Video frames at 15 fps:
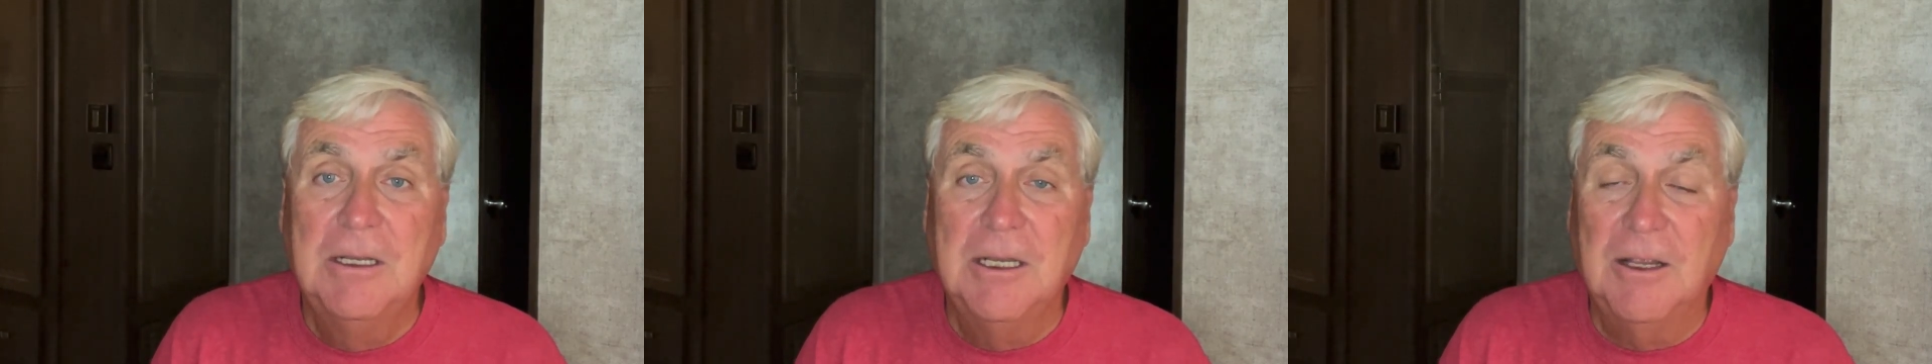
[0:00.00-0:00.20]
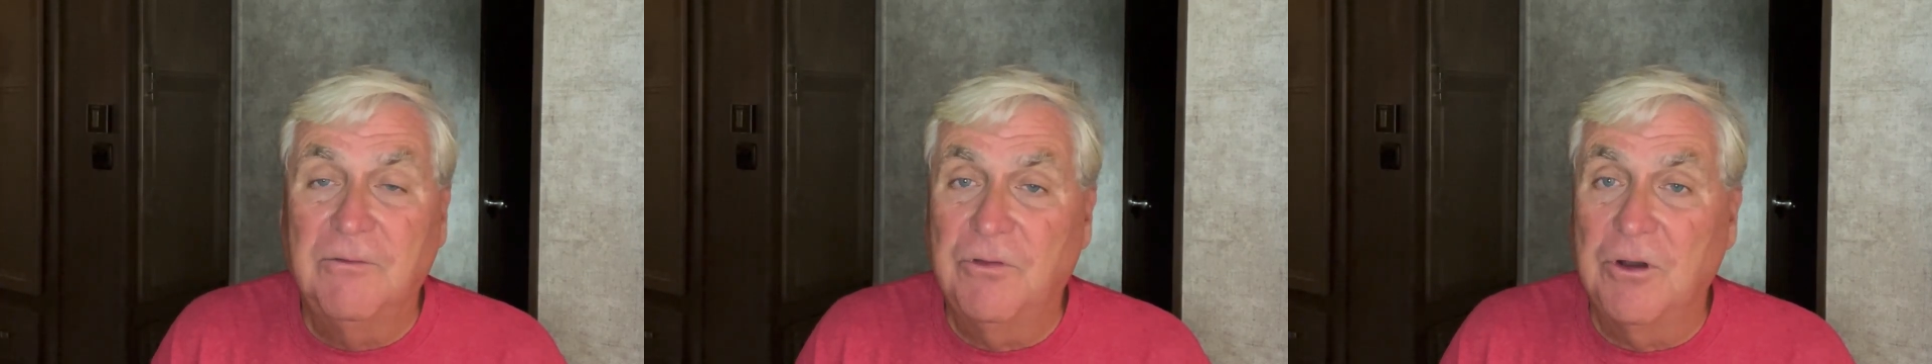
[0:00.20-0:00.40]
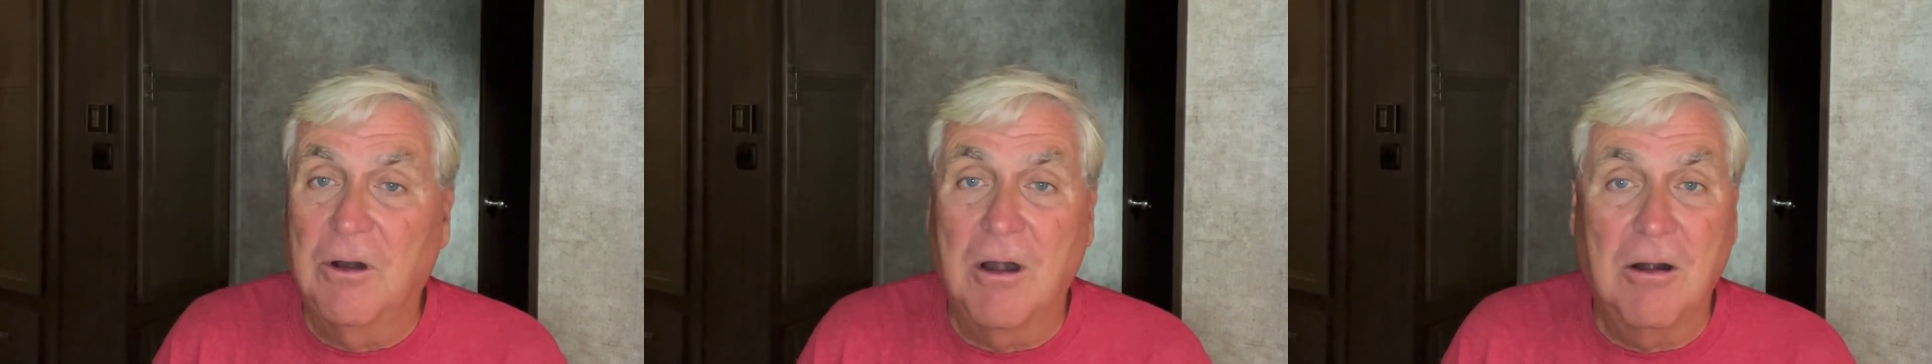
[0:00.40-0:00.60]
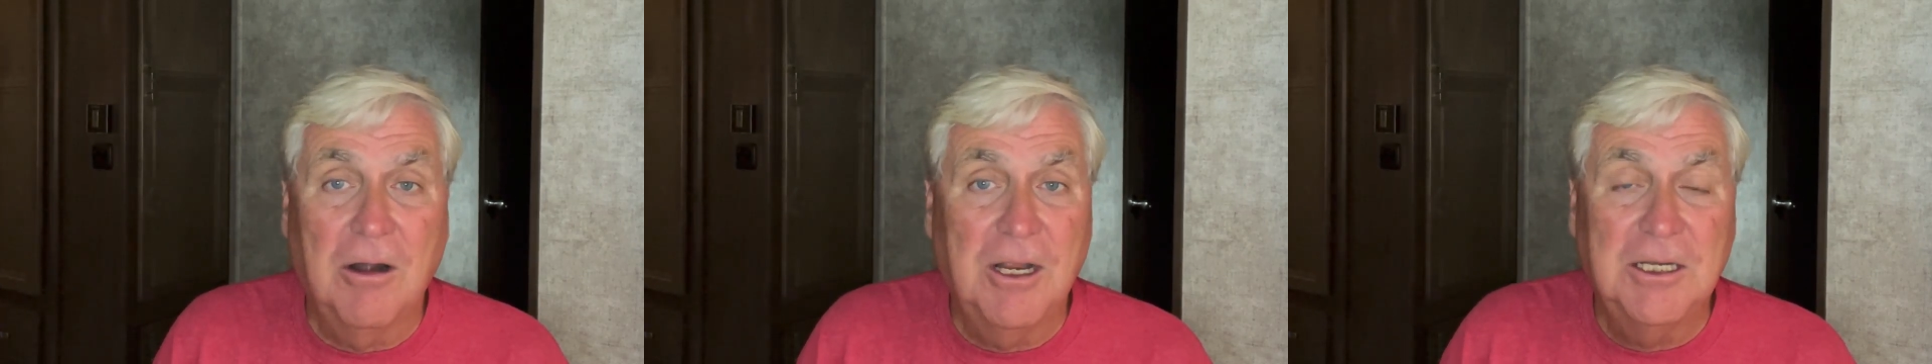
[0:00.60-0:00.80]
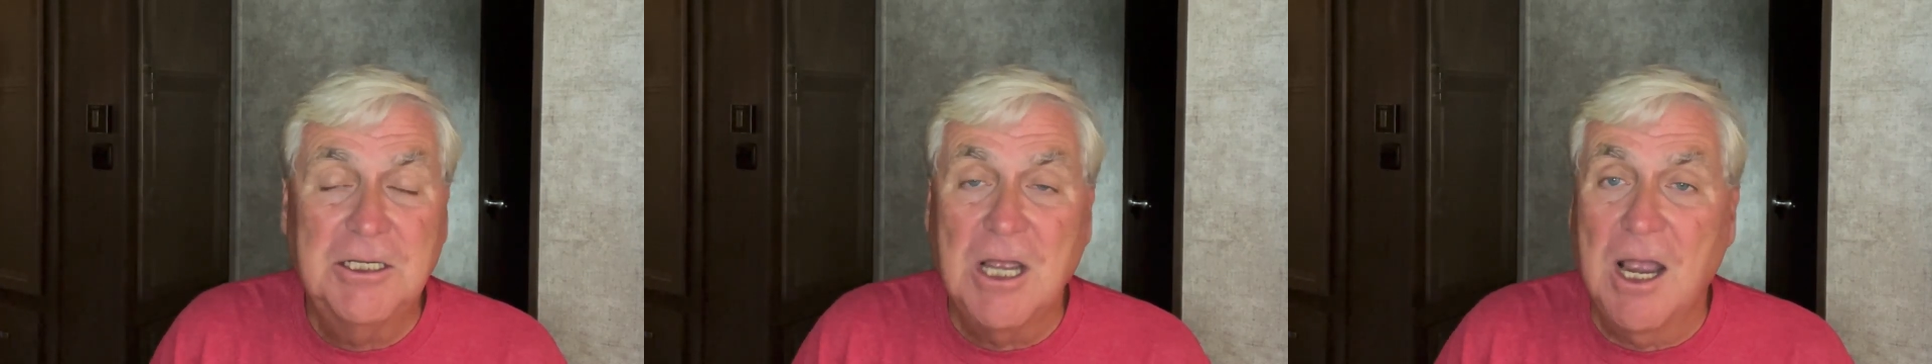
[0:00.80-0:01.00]
If there aren't
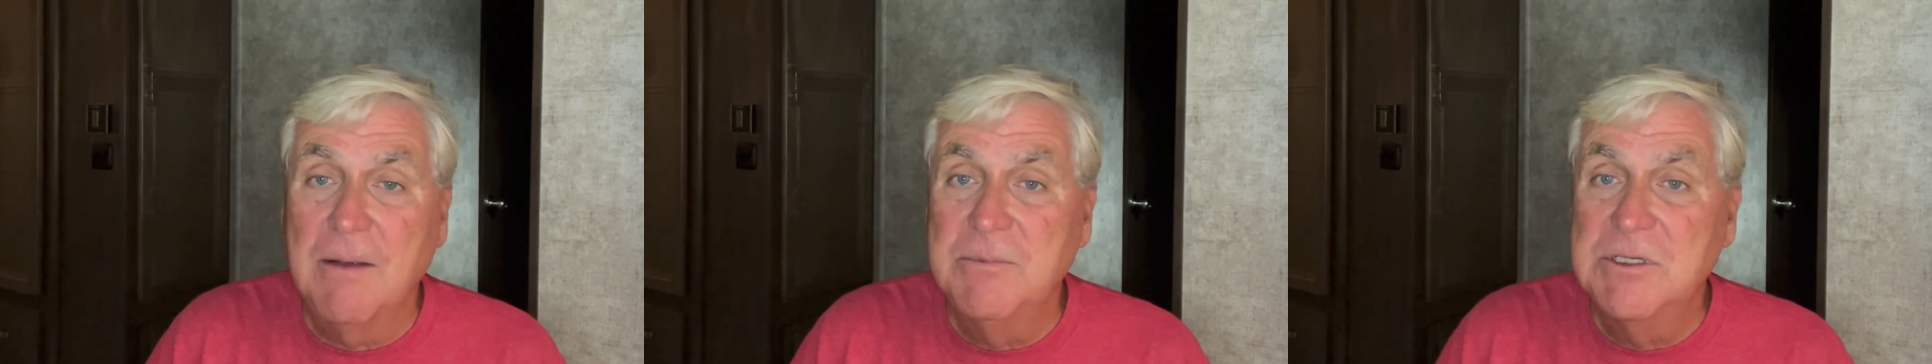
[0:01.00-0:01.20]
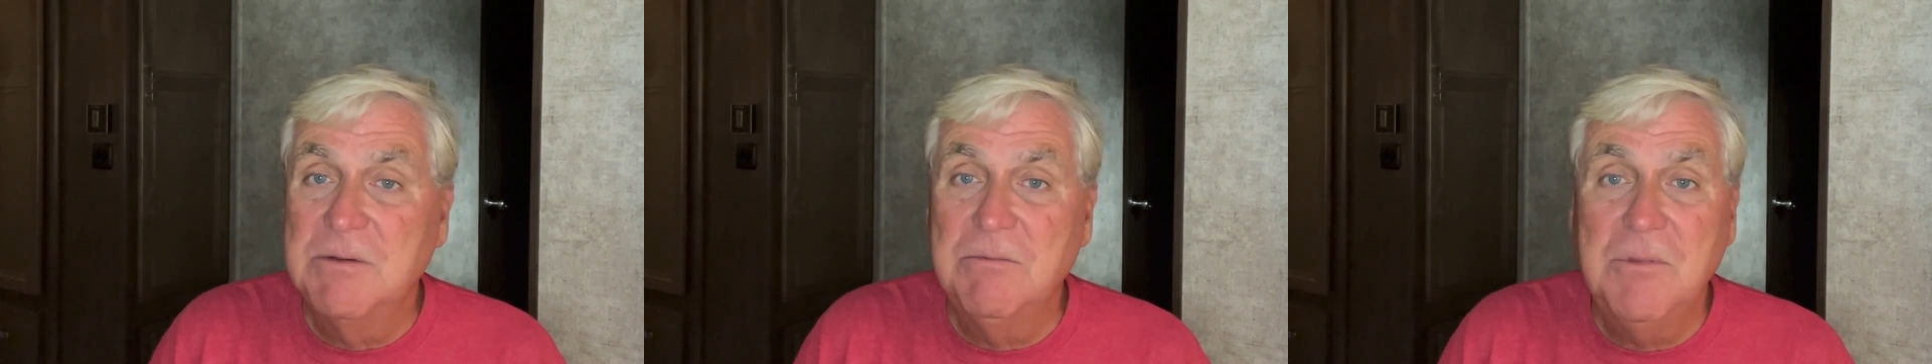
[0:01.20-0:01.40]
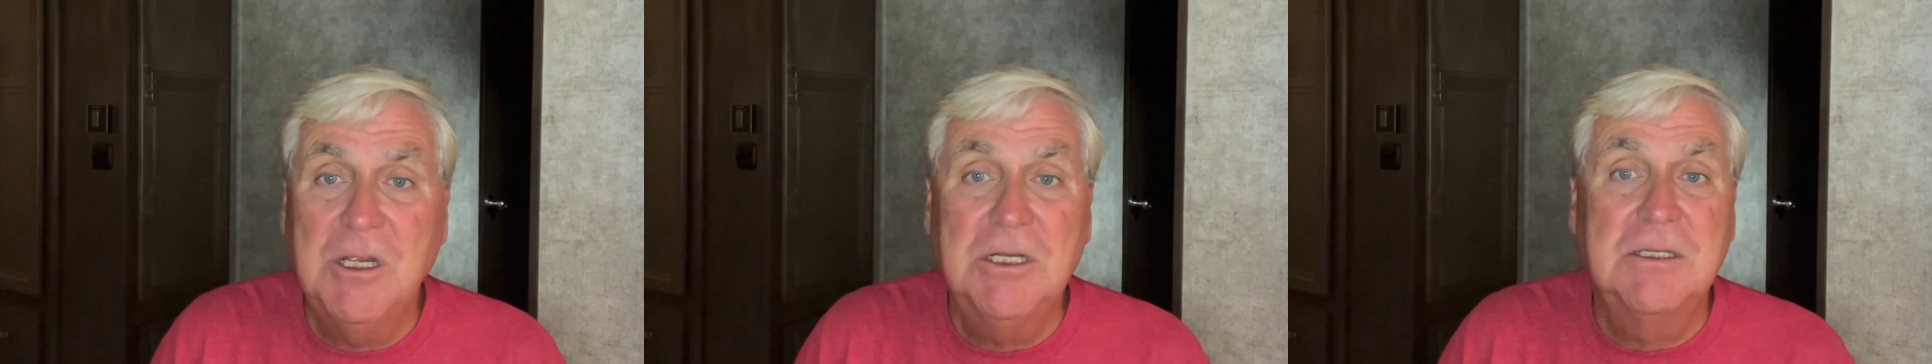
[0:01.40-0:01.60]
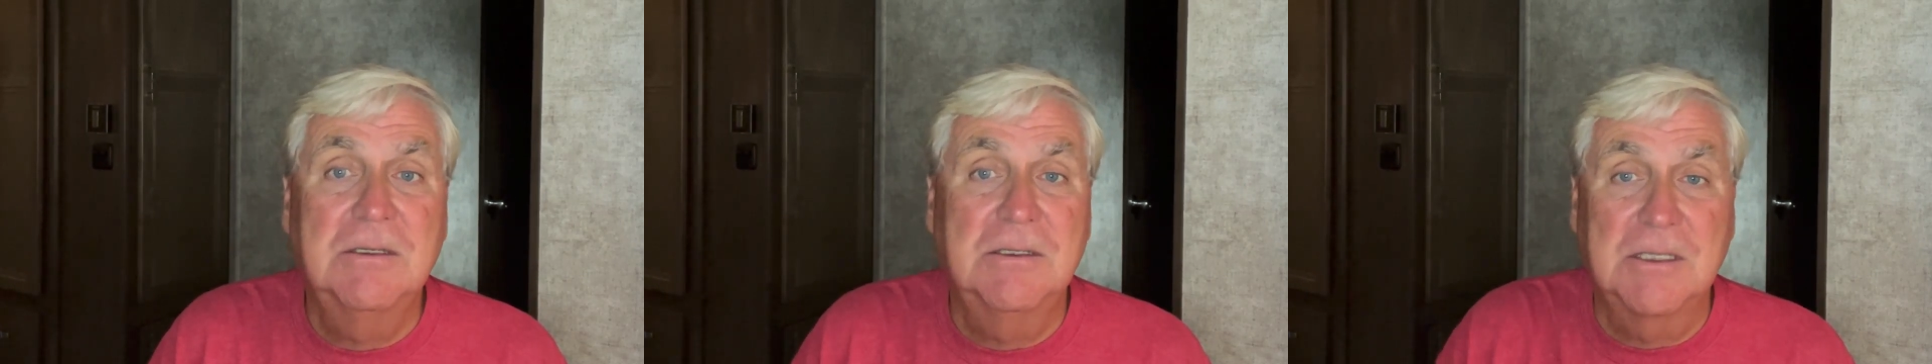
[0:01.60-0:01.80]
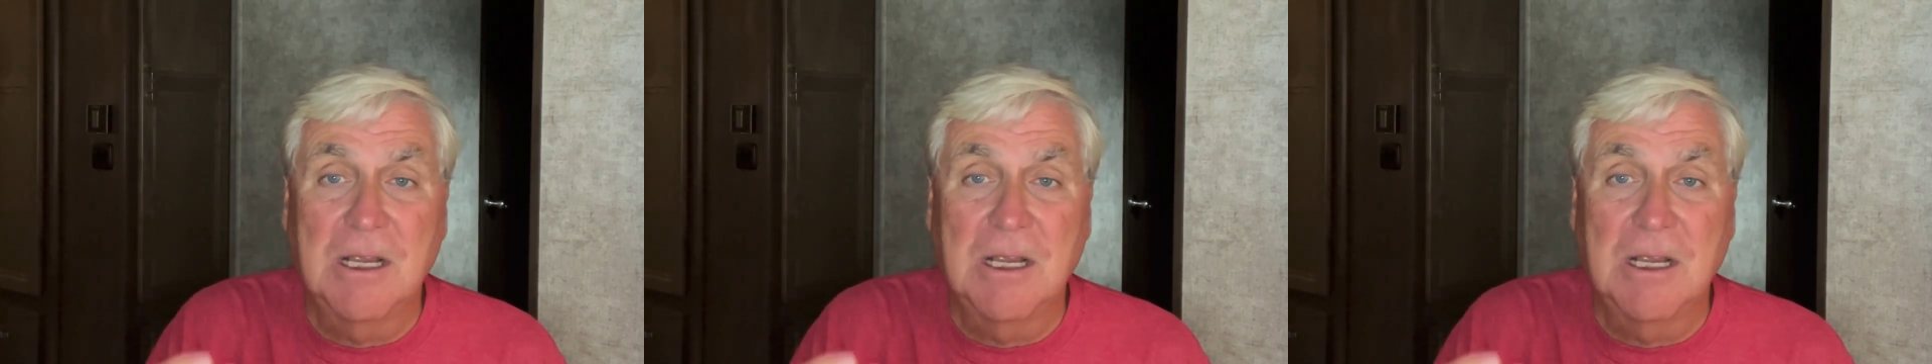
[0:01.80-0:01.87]
any times that meet,